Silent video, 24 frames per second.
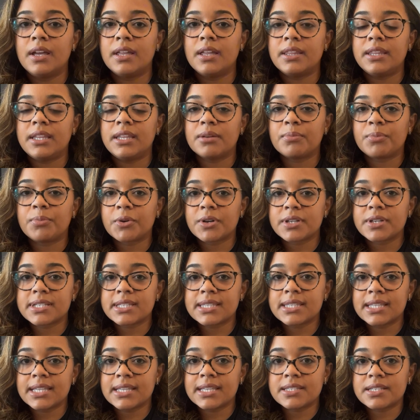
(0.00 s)
The
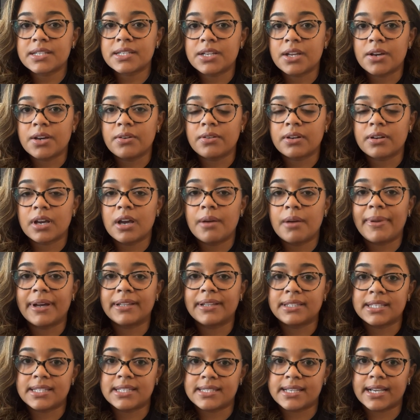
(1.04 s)
important thing to note
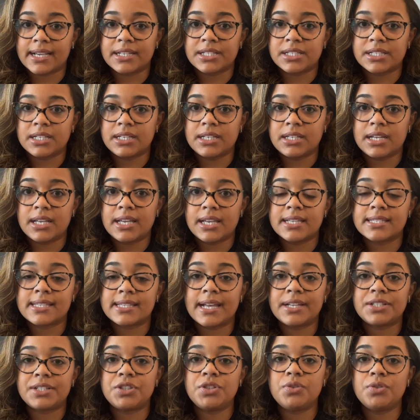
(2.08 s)
about this section is
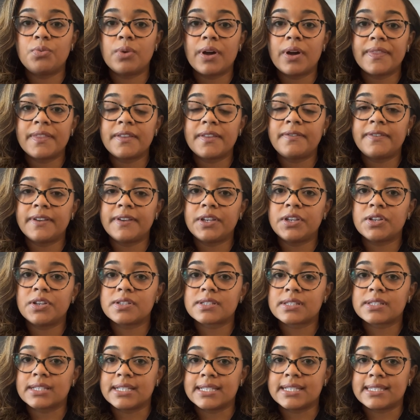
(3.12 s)
that you want the
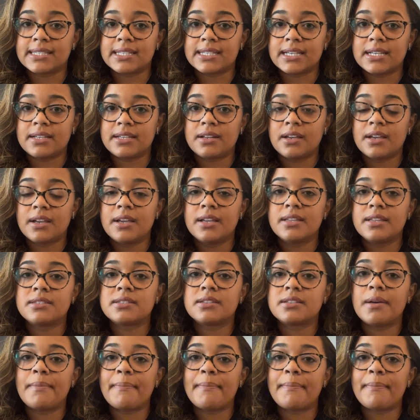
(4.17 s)
figures listed to